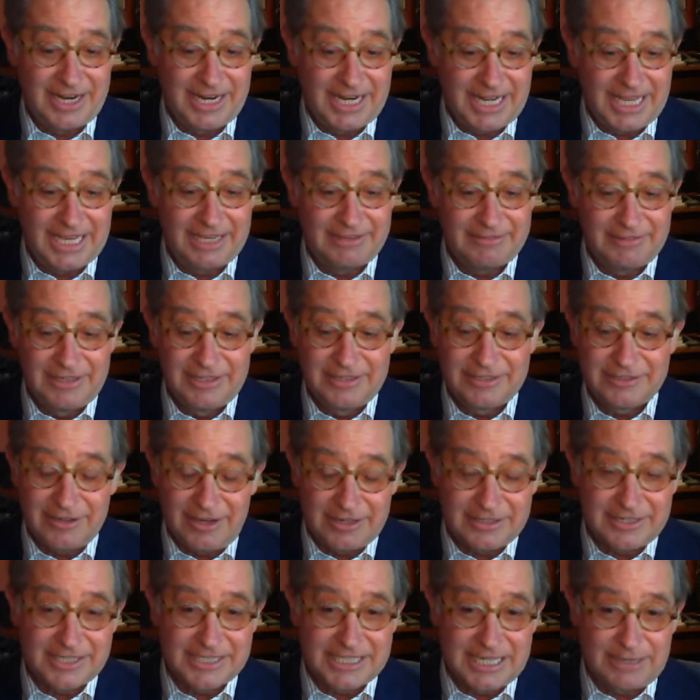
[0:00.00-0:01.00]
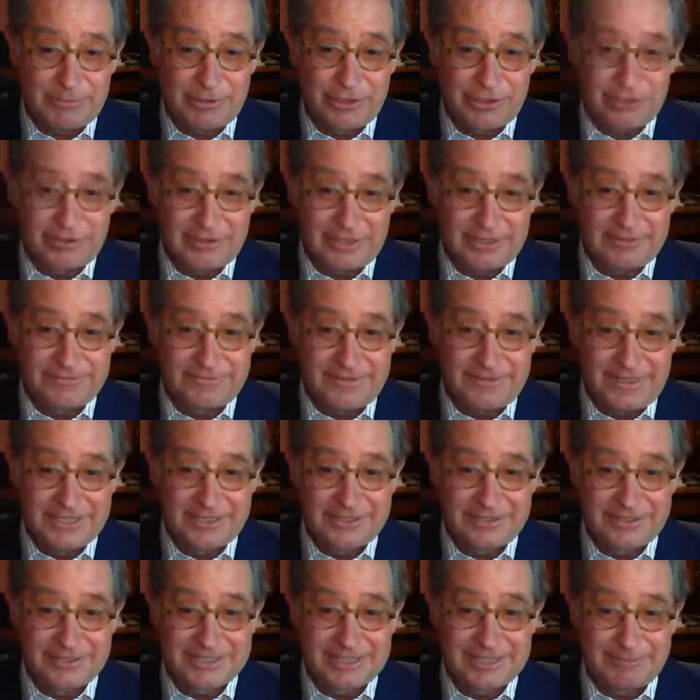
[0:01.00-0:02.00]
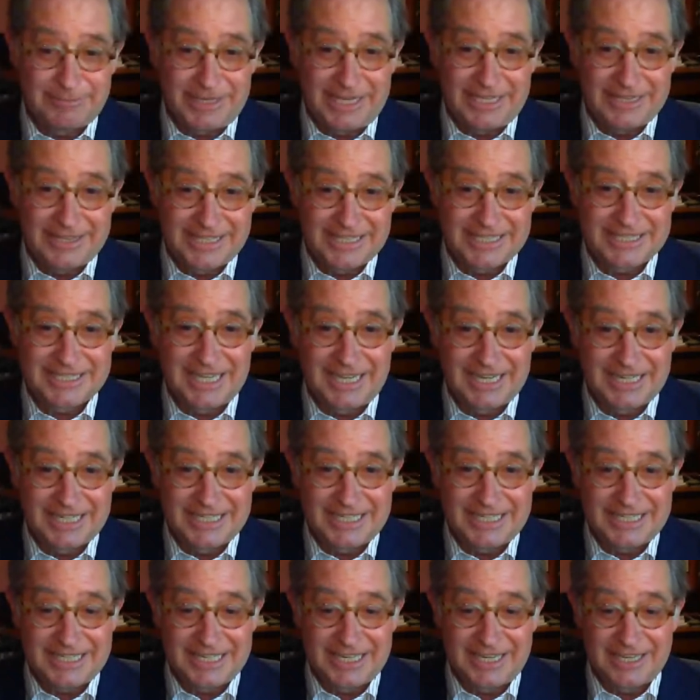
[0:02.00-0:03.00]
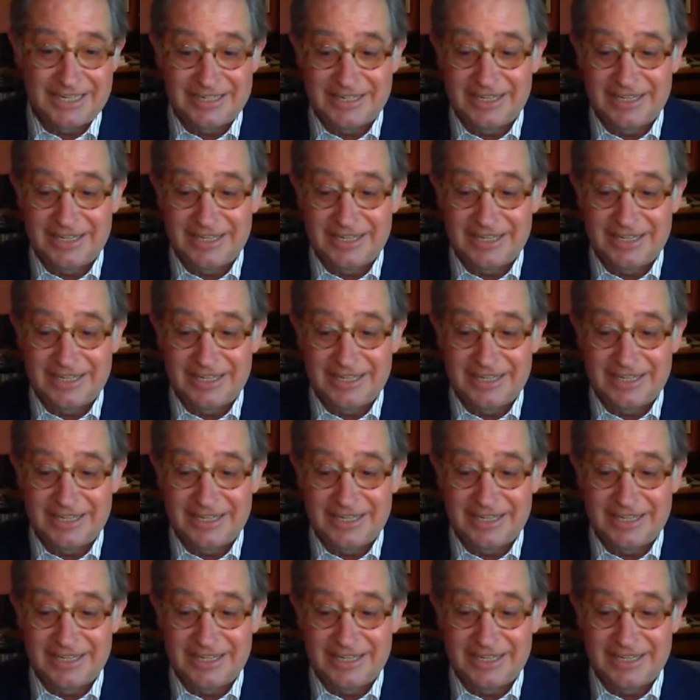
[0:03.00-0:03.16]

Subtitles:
And I talked to some of the early funders about this idea,